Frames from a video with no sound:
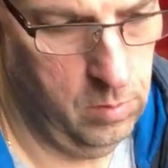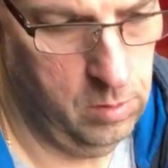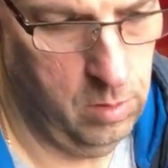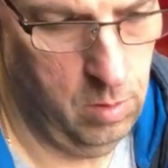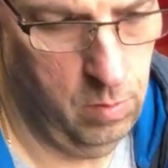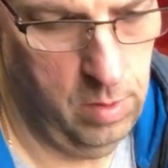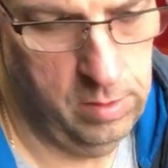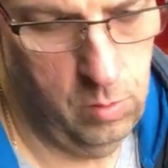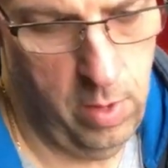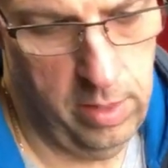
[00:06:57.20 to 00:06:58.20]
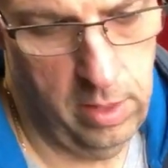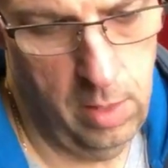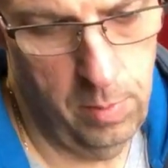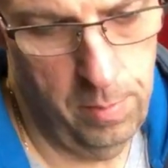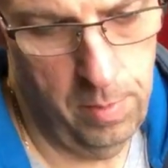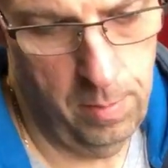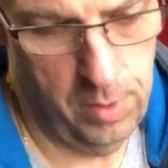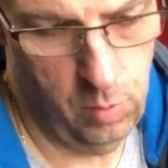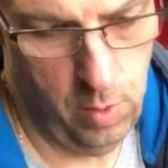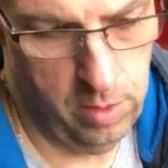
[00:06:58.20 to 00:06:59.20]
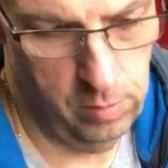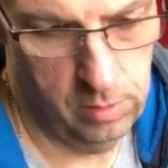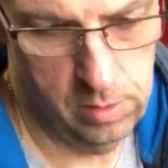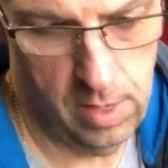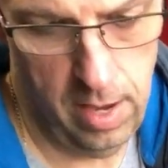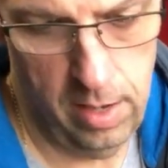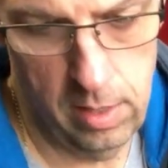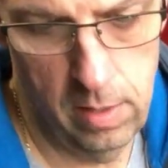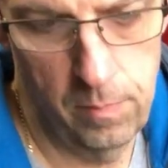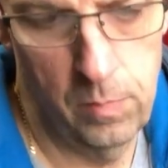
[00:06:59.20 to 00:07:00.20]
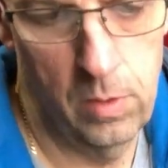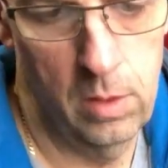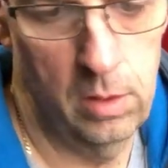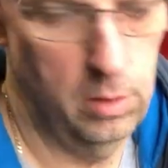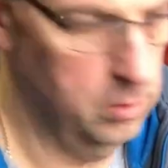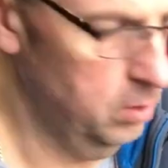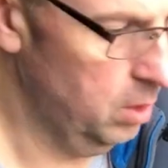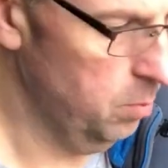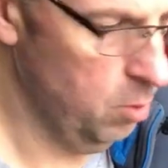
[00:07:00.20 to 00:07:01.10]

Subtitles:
so that's the way I keep them. I mean, the way they're designed, you stick them